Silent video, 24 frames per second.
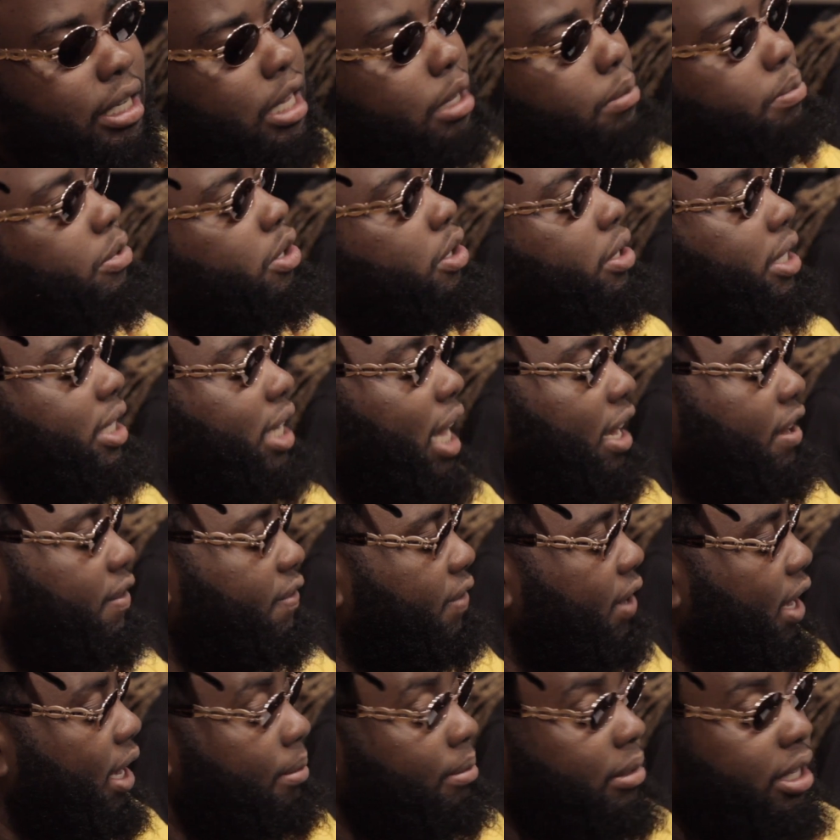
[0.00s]
Keep your tight
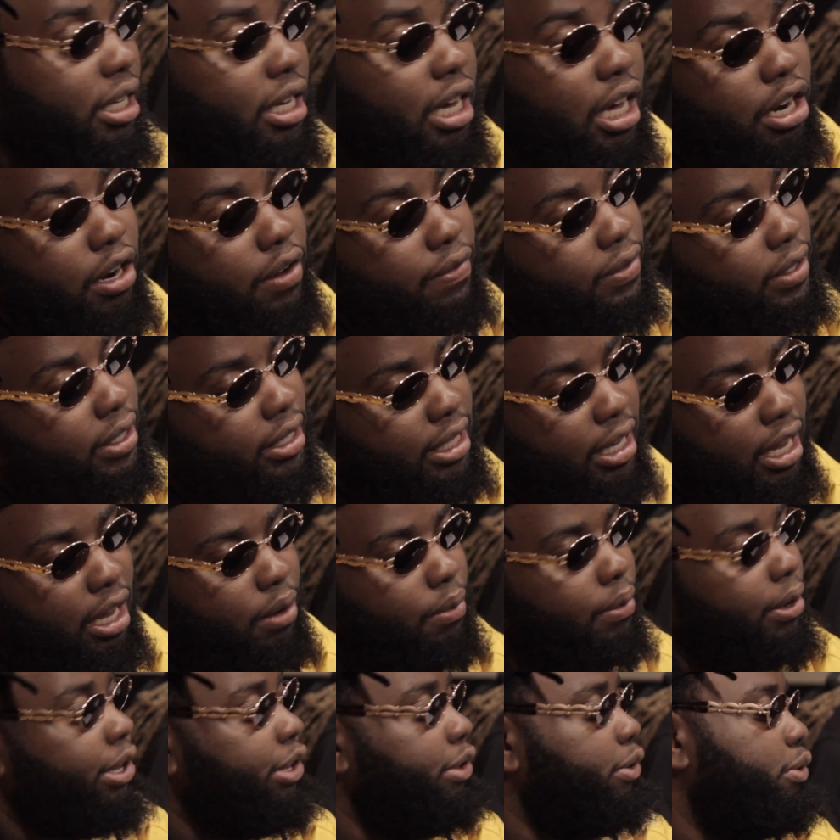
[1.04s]
family. Cut off the
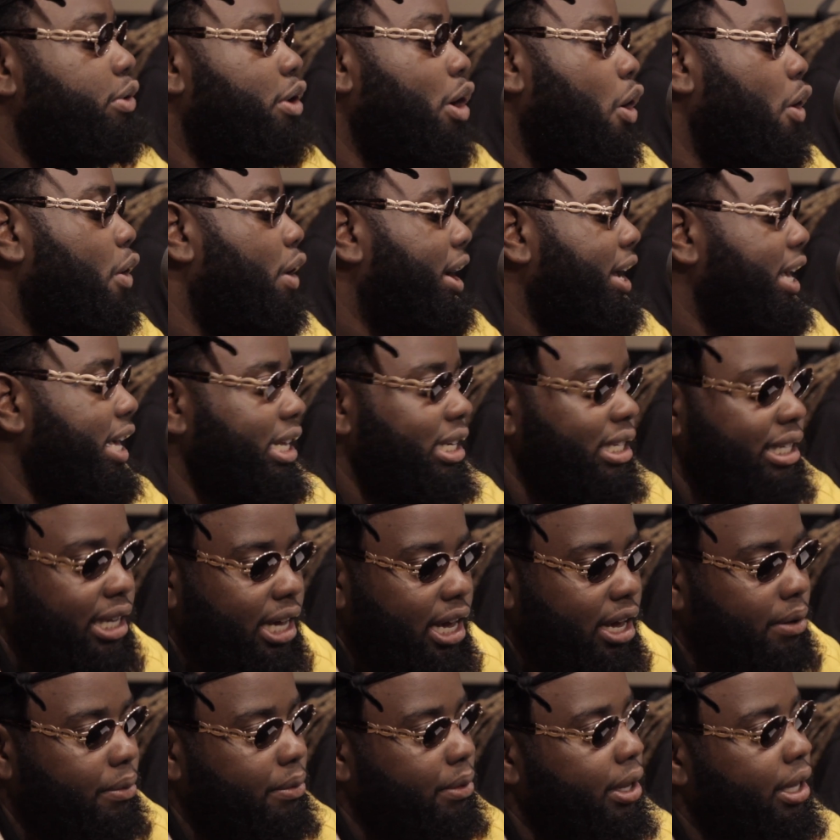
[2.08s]
dead weight. You gonna get
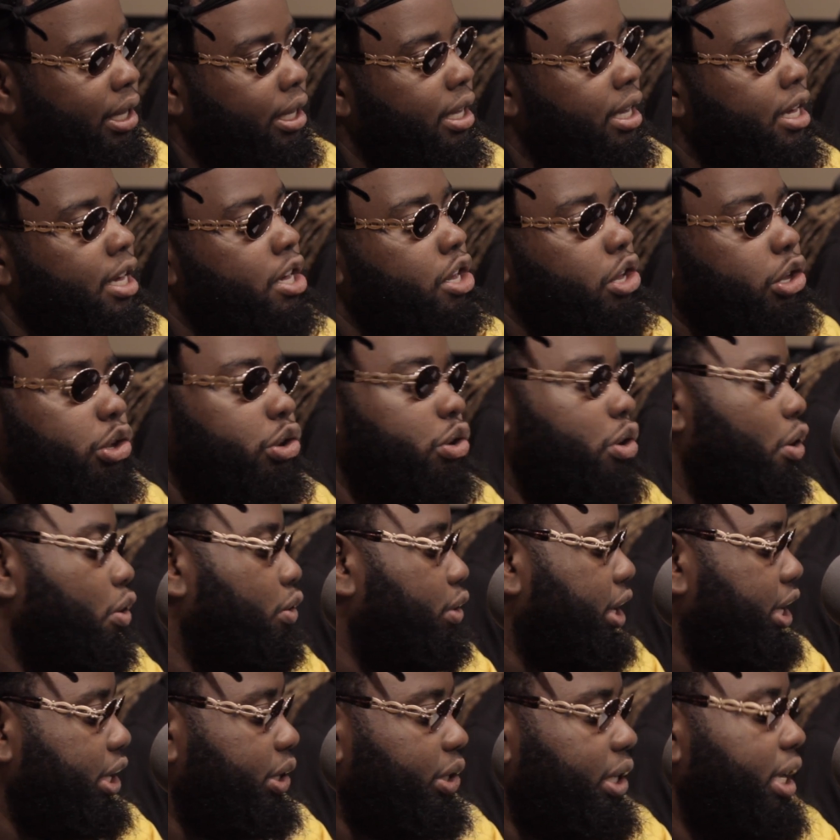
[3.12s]
dead weight. Yeah. You
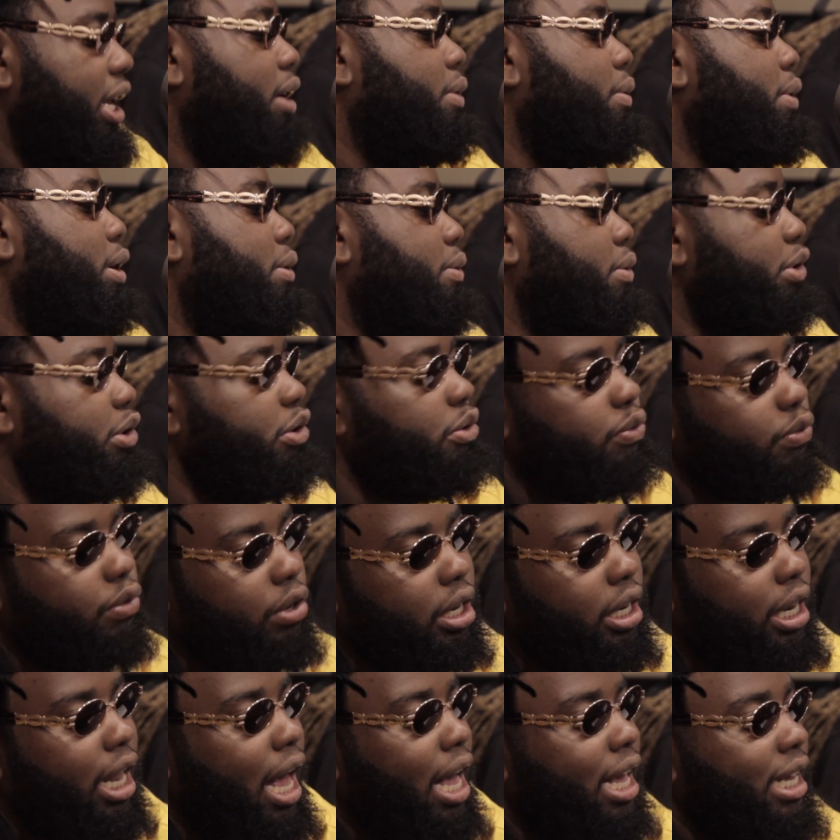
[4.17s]
gonna get dead weight where you
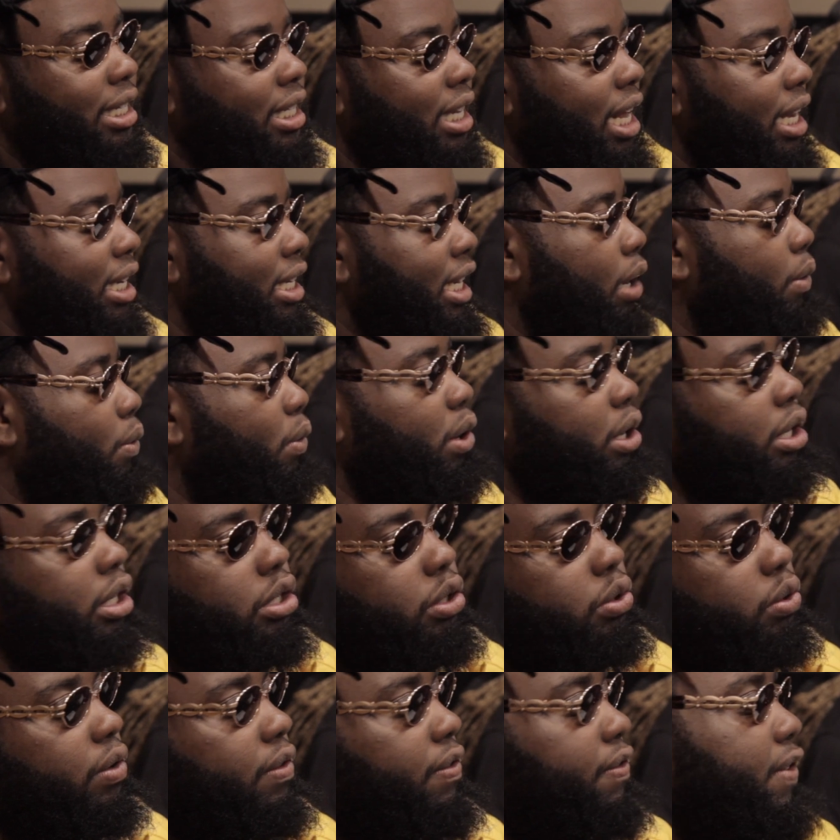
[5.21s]
realize like they
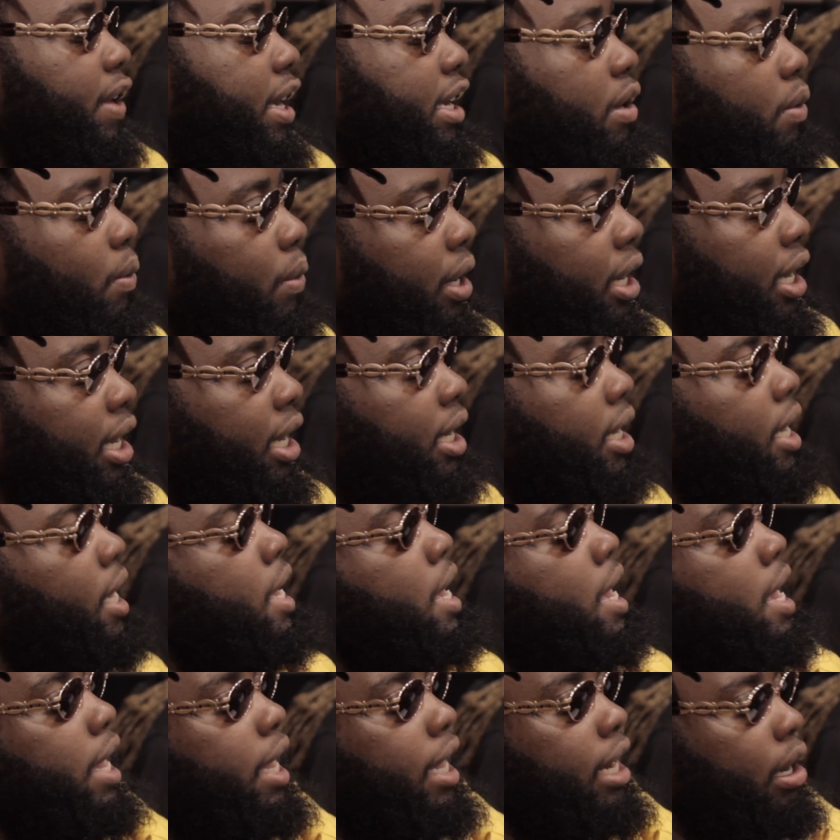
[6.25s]
wanted you to fake win
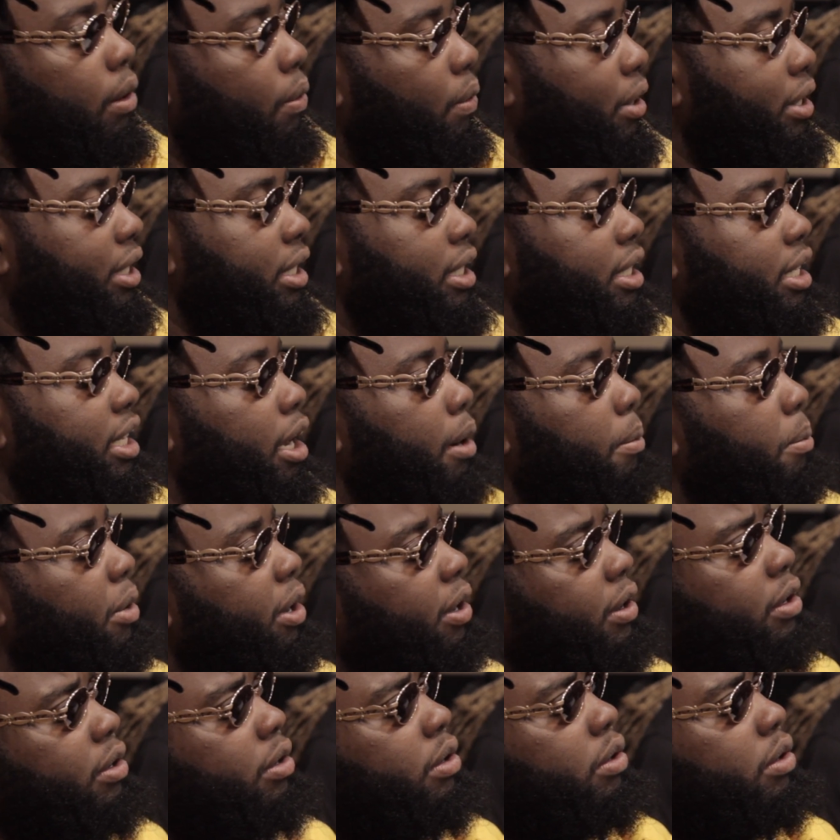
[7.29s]
and it wasn't there. But